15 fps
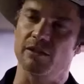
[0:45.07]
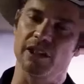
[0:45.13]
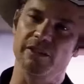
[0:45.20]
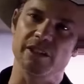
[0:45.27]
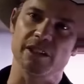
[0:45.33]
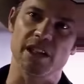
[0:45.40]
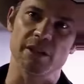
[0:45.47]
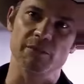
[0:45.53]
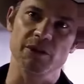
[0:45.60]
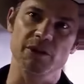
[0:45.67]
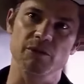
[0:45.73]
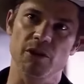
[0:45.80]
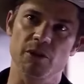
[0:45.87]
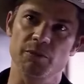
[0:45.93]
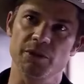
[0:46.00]
every time
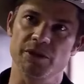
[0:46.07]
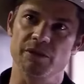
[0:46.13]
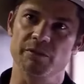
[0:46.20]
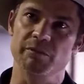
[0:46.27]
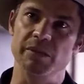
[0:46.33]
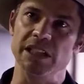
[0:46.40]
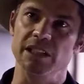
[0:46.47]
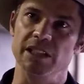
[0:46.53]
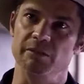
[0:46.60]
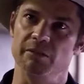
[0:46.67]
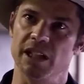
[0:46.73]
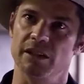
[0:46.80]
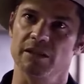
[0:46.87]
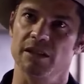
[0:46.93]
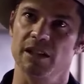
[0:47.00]
you open your mealy
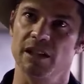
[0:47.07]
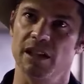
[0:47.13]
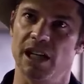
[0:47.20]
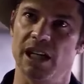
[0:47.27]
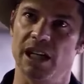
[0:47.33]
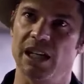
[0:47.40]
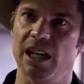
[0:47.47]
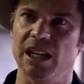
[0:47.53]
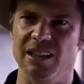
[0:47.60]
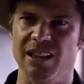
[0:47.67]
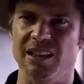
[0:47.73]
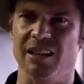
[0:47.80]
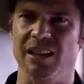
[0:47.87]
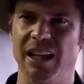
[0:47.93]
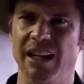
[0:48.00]
mouth to lie, I
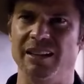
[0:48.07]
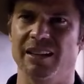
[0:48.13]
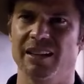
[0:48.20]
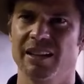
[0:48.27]
think of that.